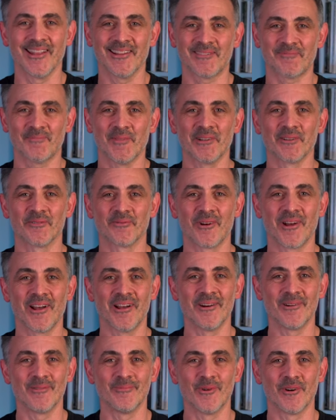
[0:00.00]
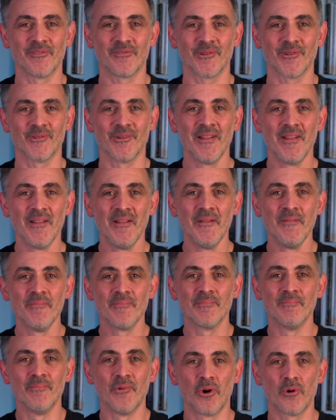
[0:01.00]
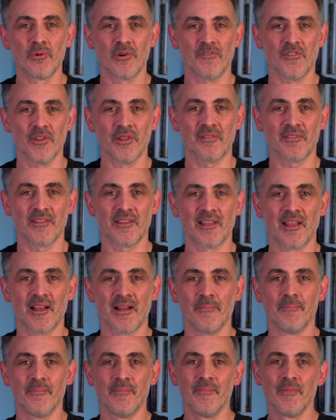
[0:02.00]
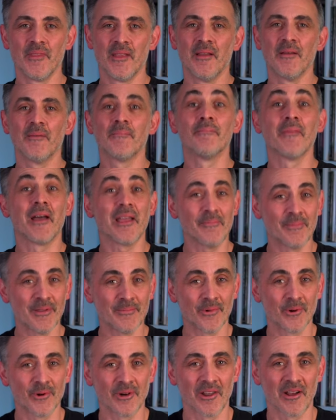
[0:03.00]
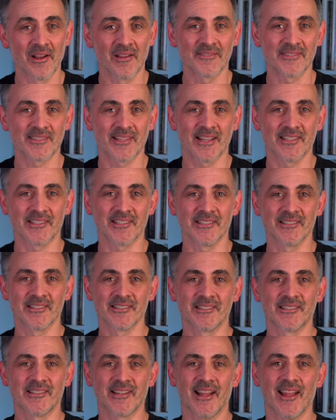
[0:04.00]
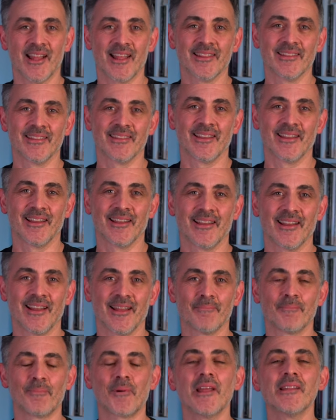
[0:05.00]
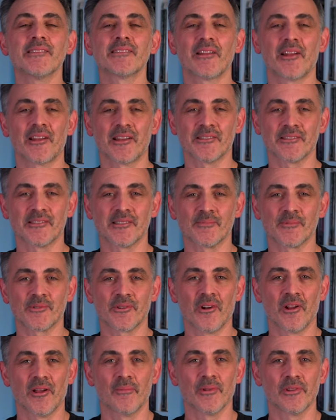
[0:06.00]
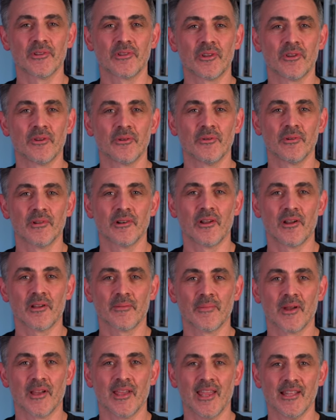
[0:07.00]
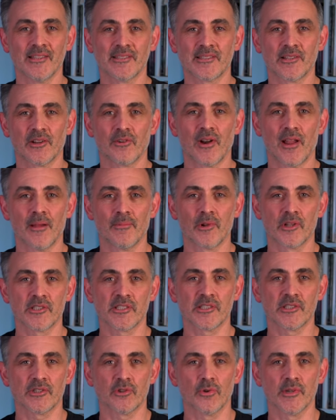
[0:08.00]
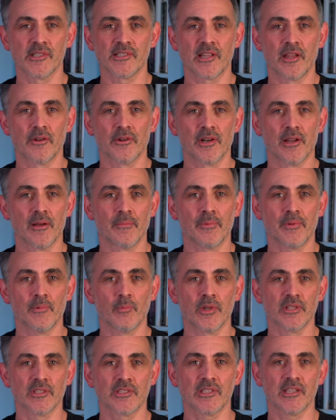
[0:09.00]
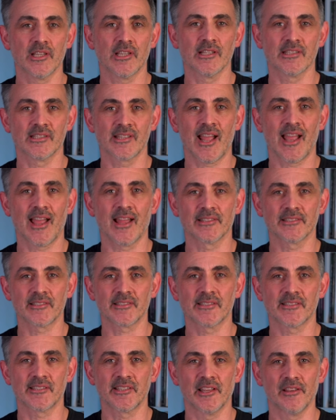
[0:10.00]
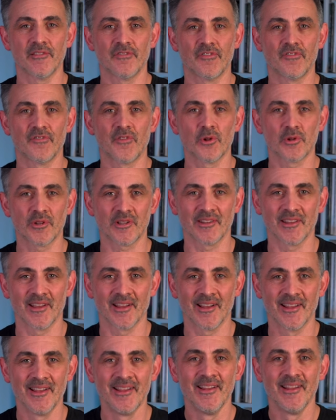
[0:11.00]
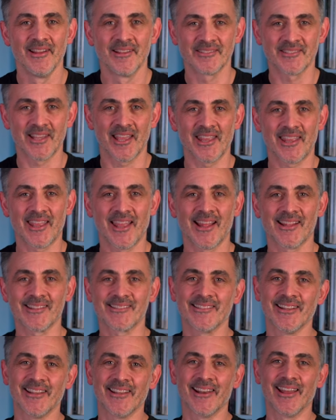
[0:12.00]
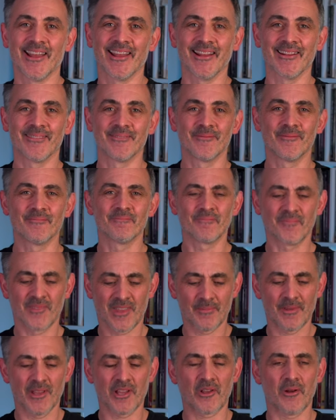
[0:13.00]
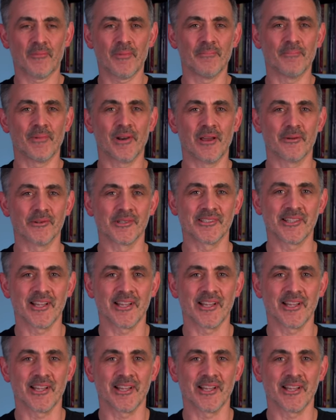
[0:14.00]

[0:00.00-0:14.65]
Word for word: it's been a right old waffle. More reviews to come, maybe more live sessions, and uh, and please like and subscribe and do like my Instagram. Lots of stories going up, which is at Steve Faulkner. Take care. See you later. Give me a comment below and